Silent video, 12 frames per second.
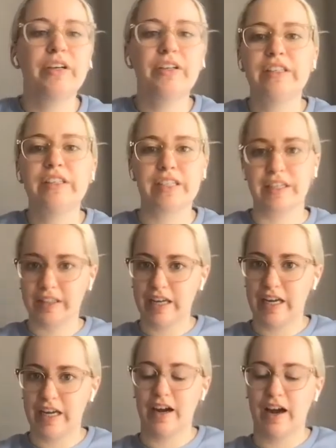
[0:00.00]

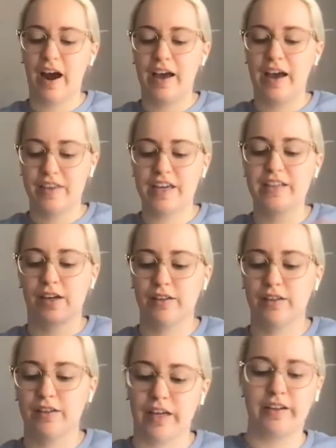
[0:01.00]
realistically, I think
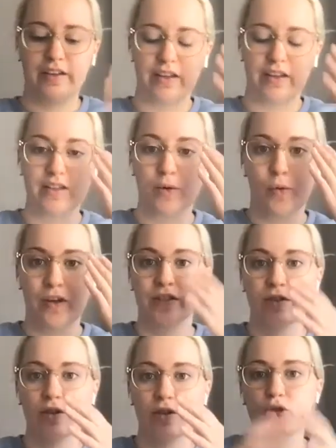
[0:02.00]
it's unlikely that
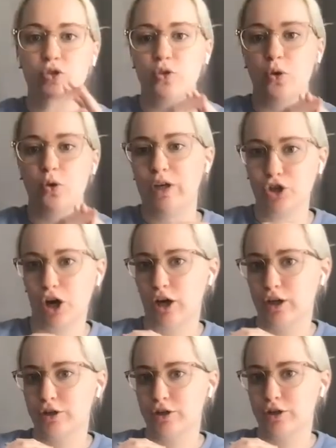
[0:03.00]
someone is solely
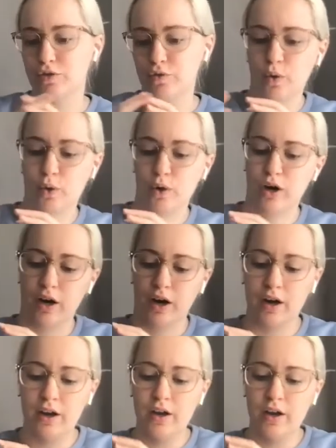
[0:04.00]
charged
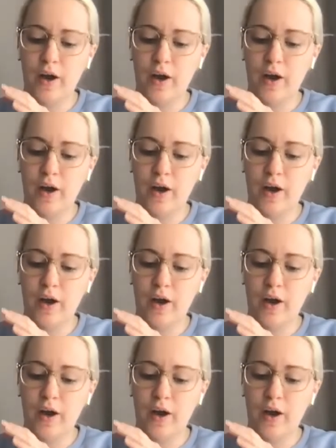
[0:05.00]
for